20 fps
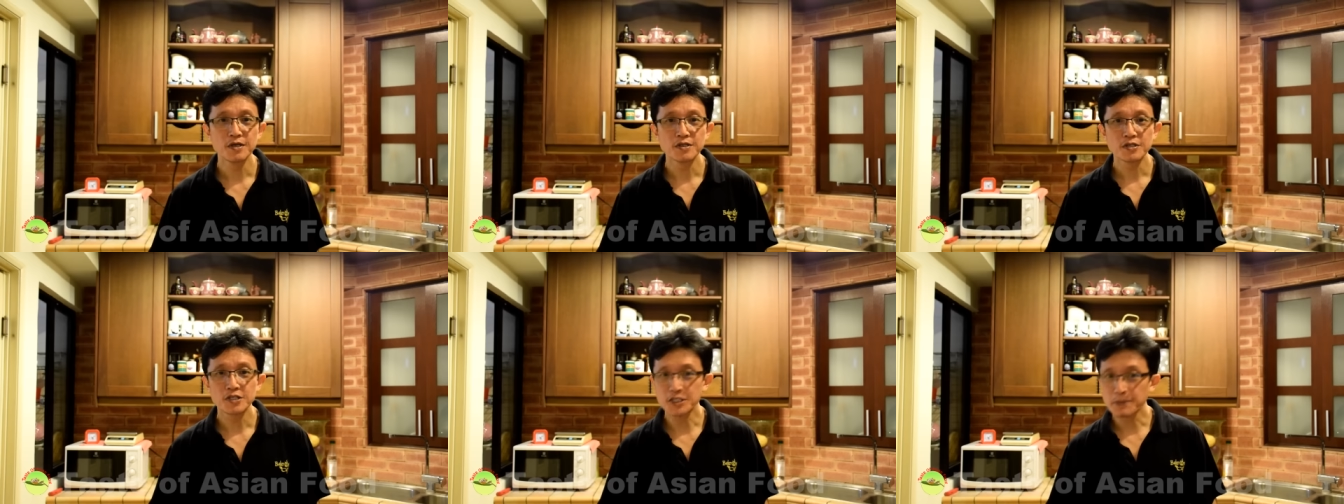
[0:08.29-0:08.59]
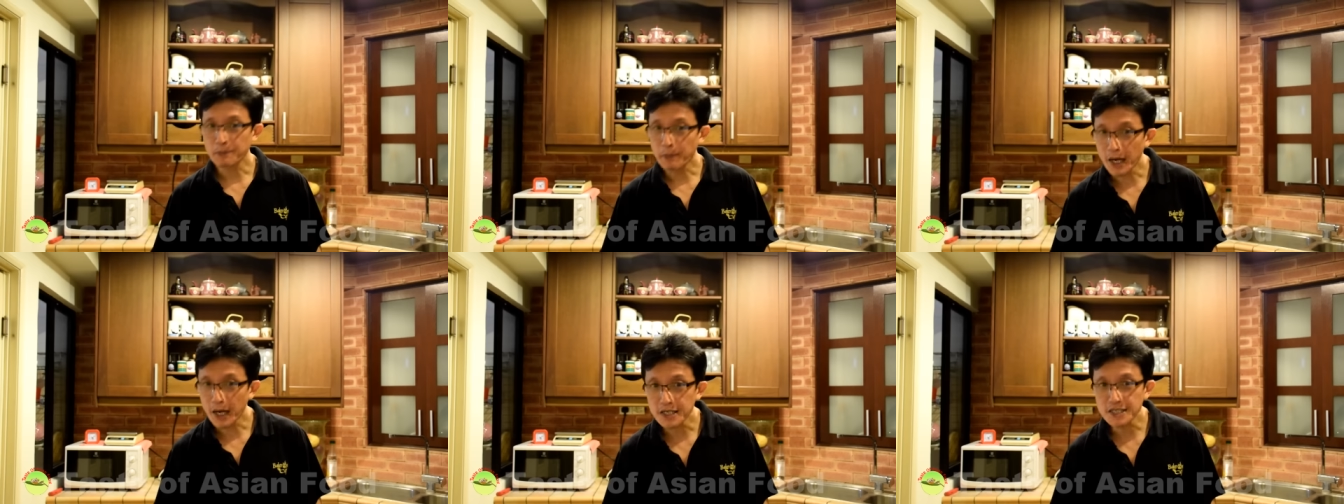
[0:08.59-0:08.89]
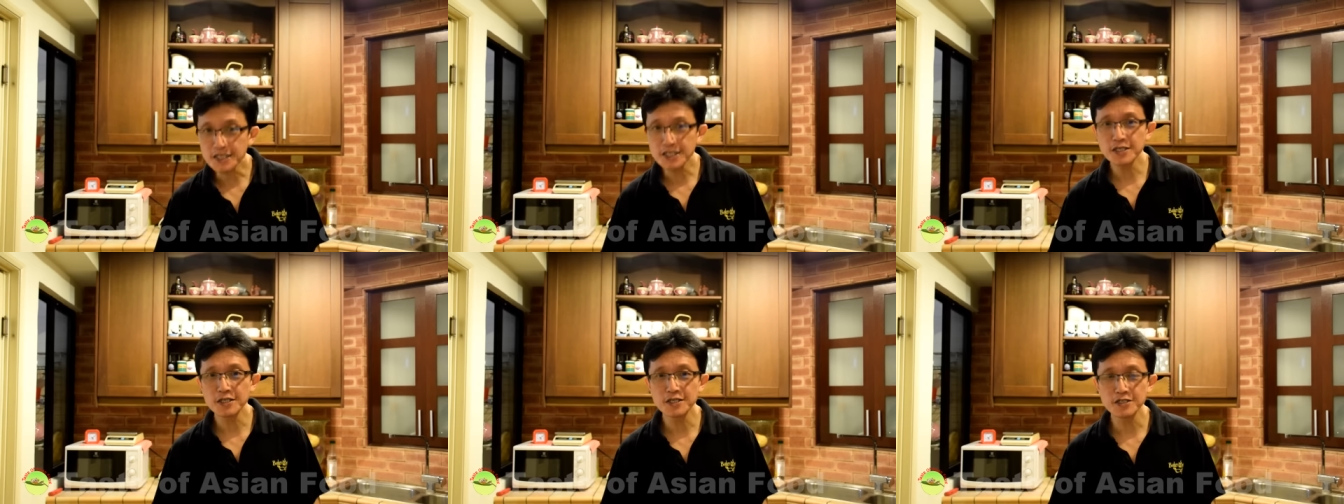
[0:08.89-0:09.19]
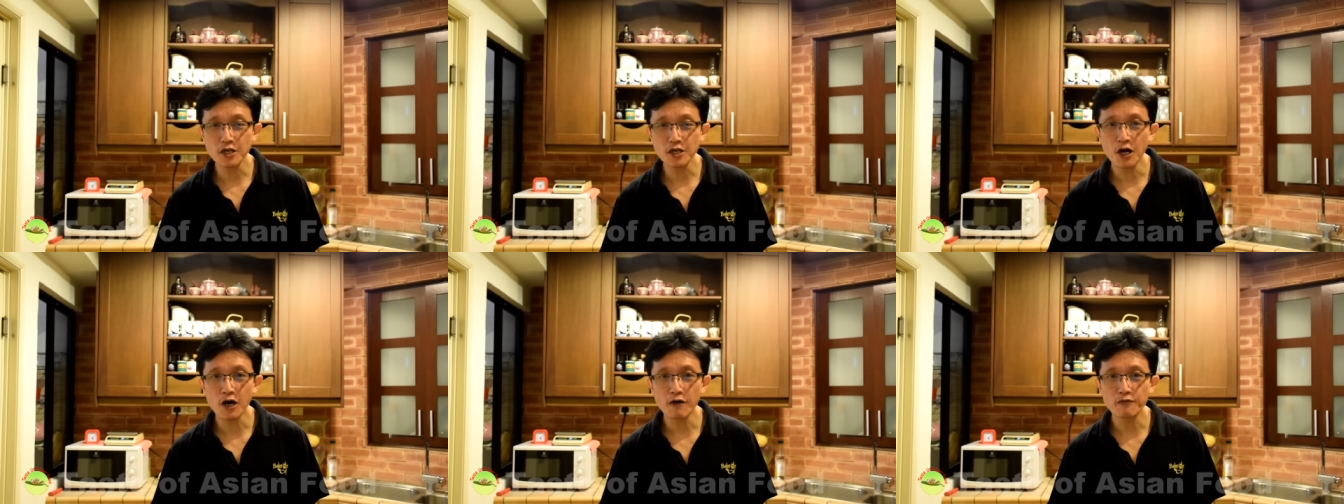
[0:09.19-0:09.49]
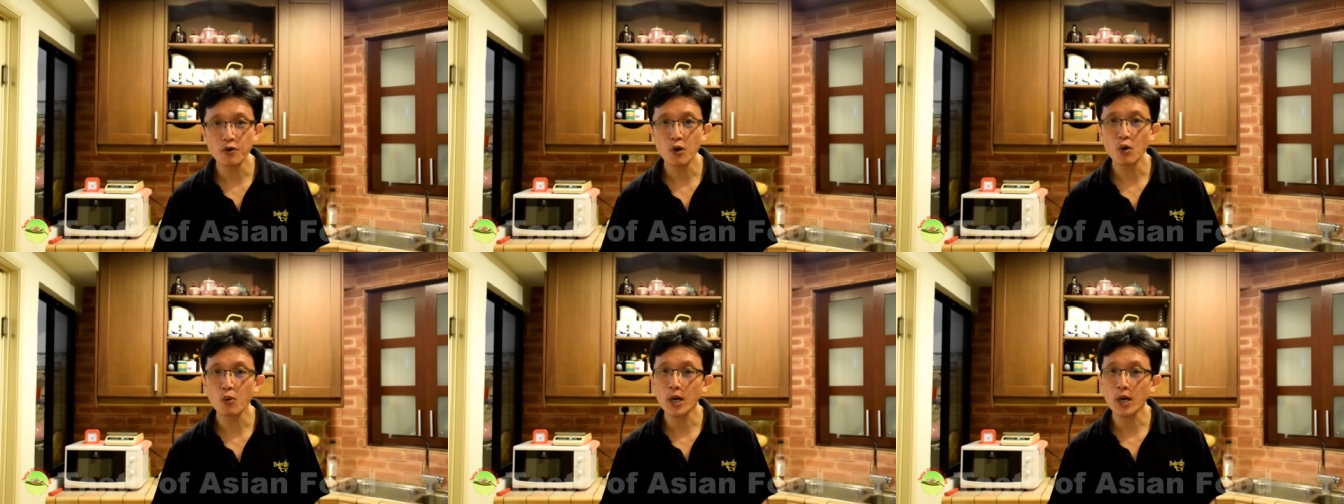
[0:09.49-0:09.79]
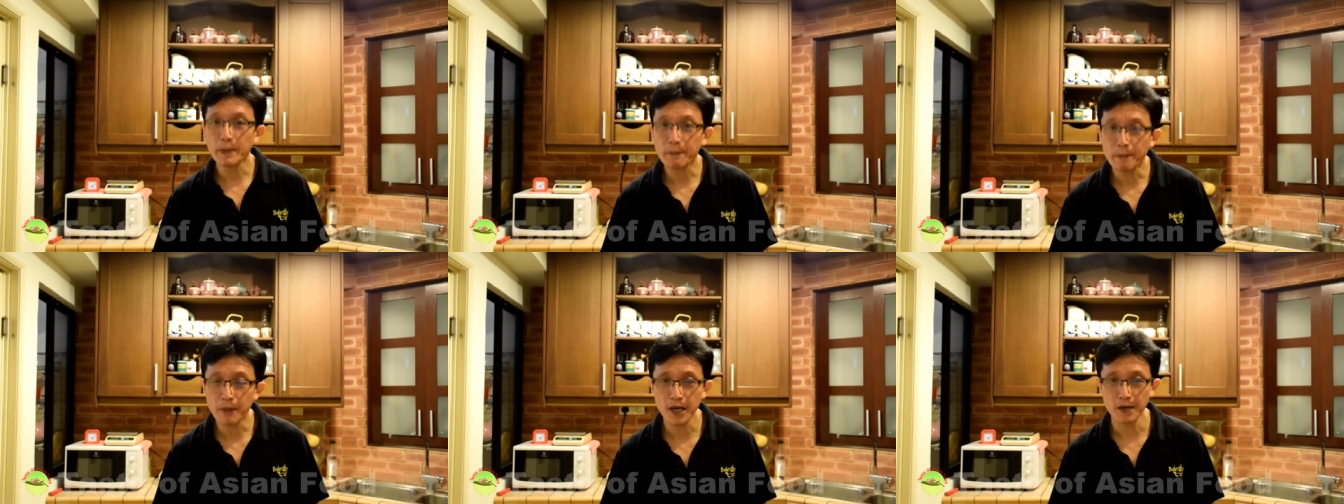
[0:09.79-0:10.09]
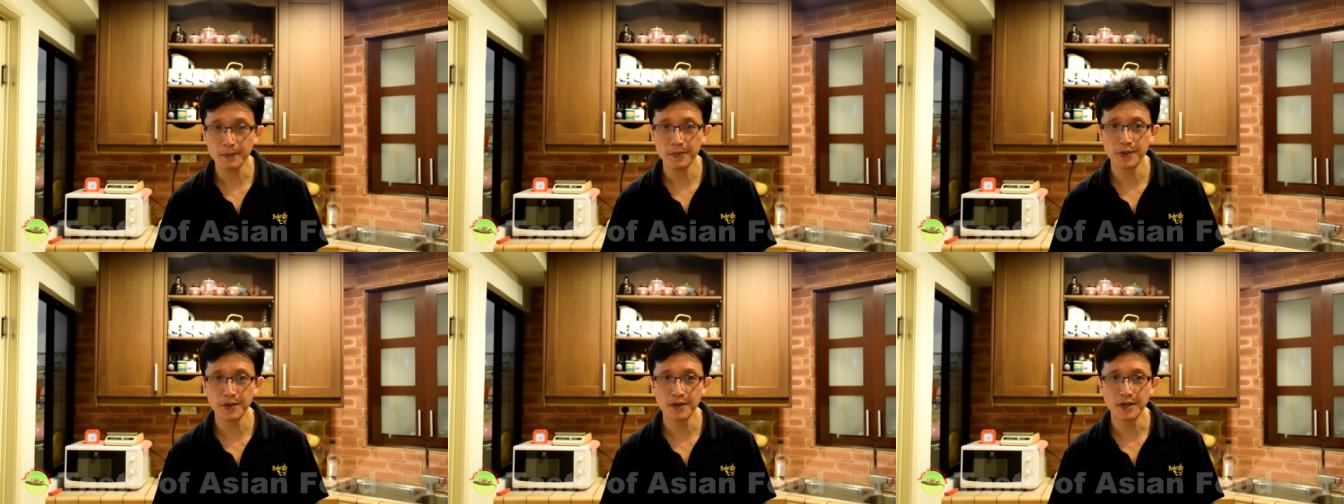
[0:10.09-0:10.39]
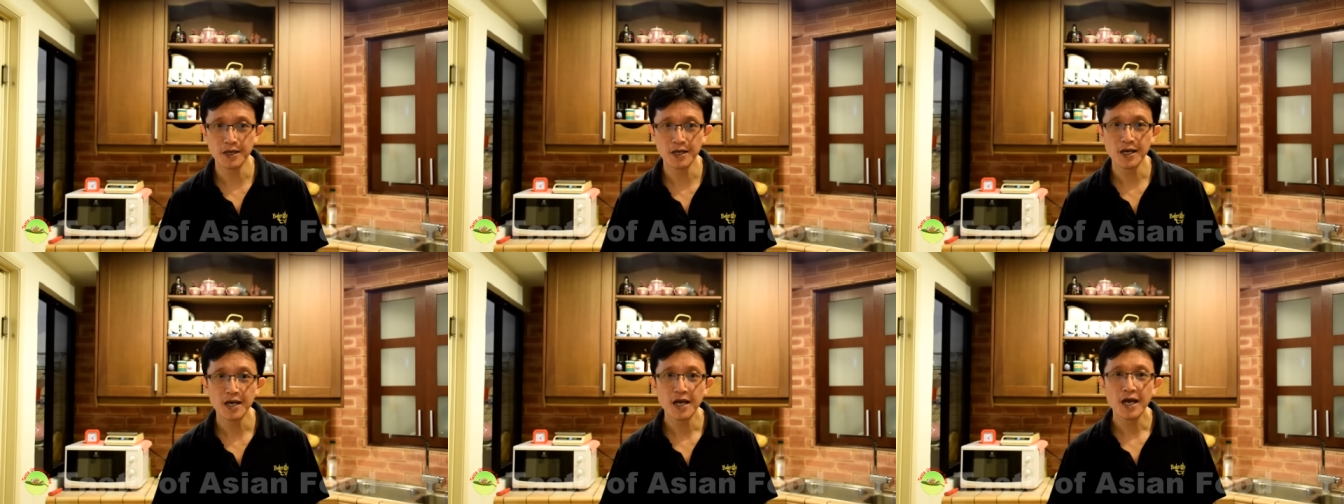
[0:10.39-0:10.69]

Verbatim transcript: the spiciness of white pepper,